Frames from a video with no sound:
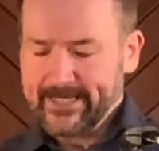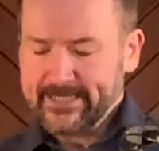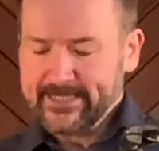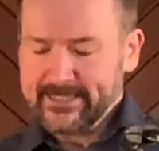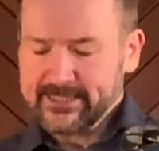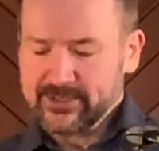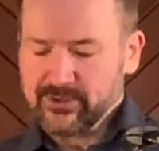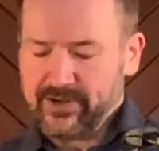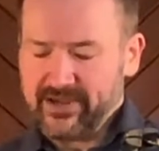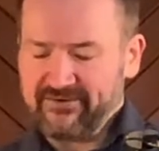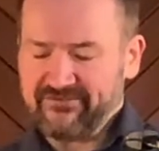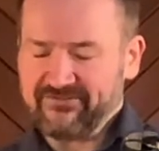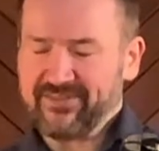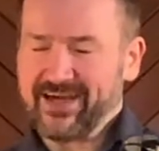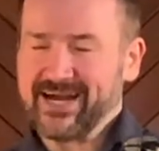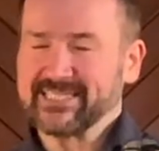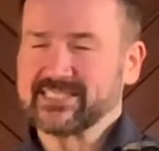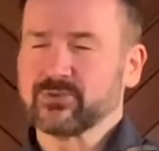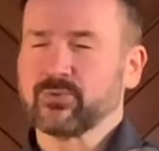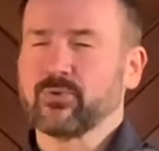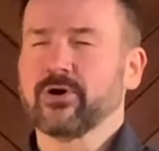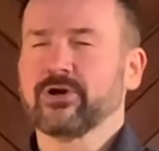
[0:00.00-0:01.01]
So if
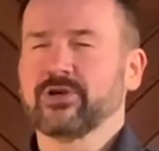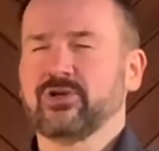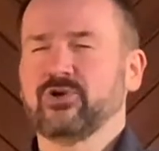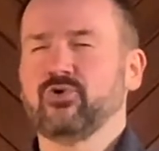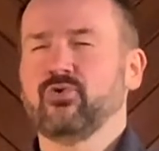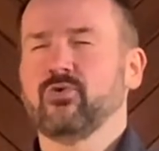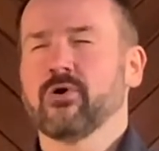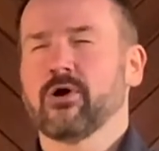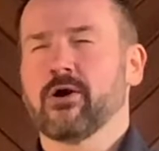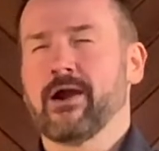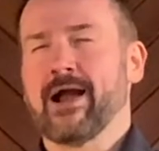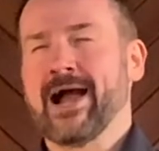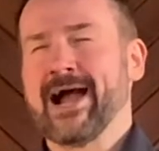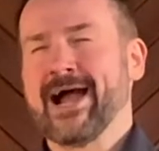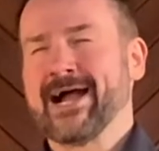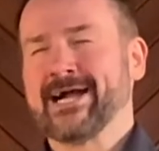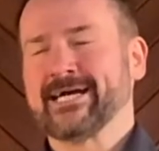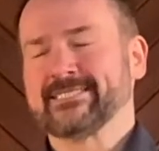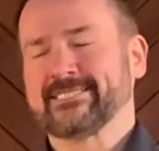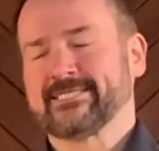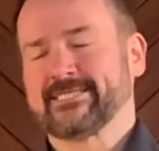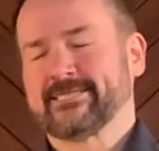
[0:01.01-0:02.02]
that's where you are
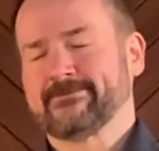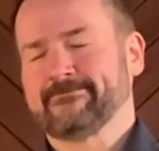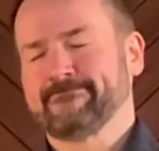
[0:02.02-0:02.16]
at,